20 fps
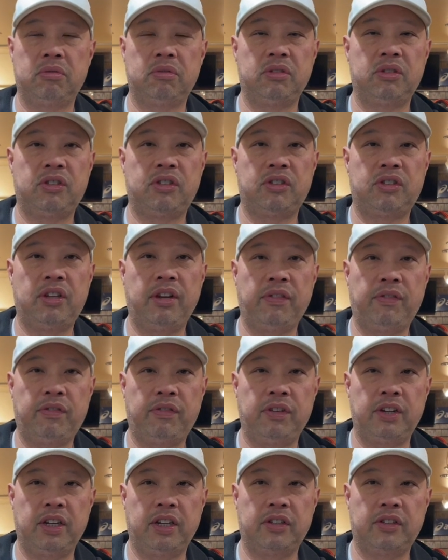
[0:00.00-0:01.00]

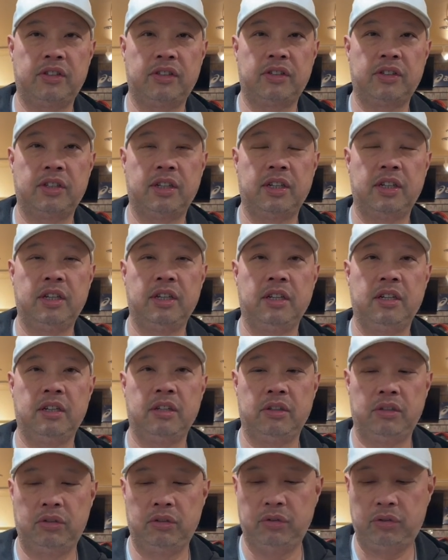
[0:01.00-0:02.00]
stiffness.
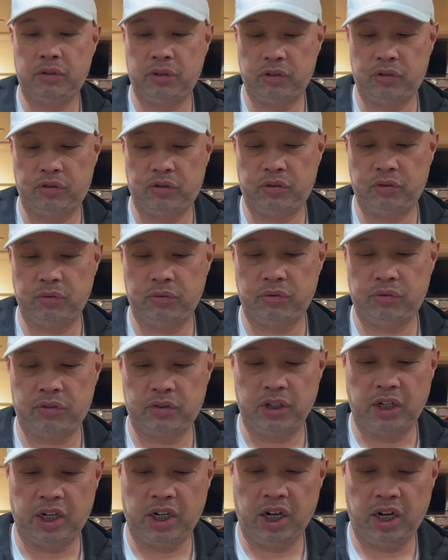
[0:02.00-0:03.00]
You could choose
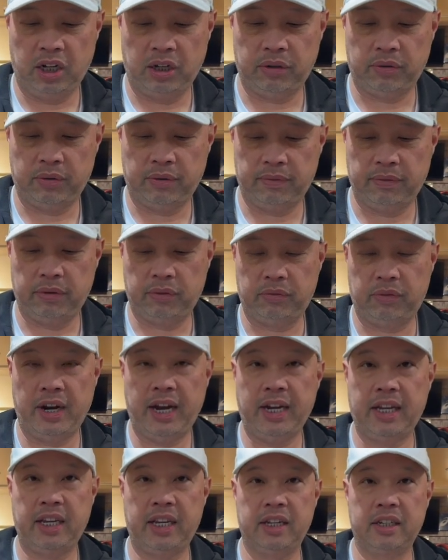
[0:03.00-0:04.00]
the color of the
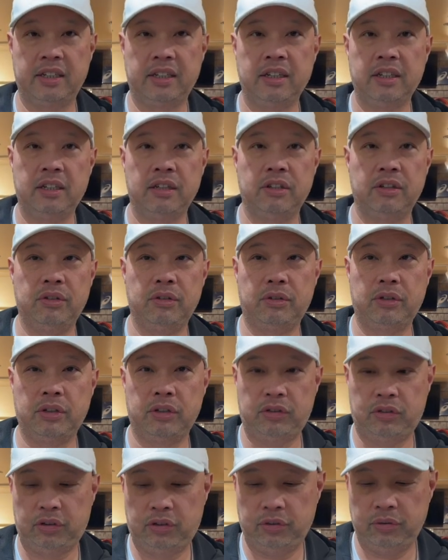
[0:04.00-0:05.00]
racket. You could
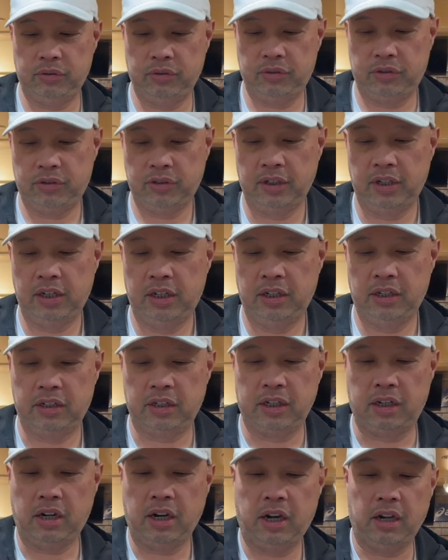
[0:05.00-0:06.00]
choose
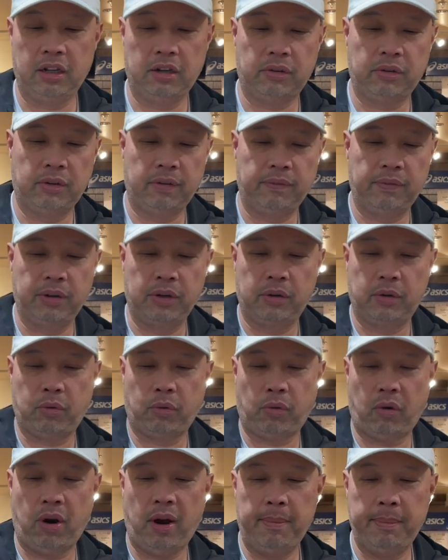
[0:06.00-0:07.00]
the color of the
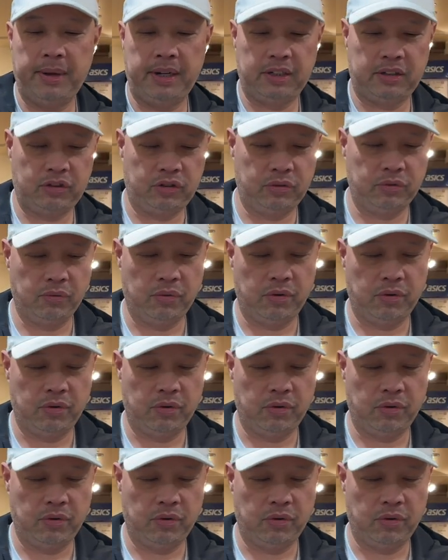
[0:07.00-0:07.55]
grommets you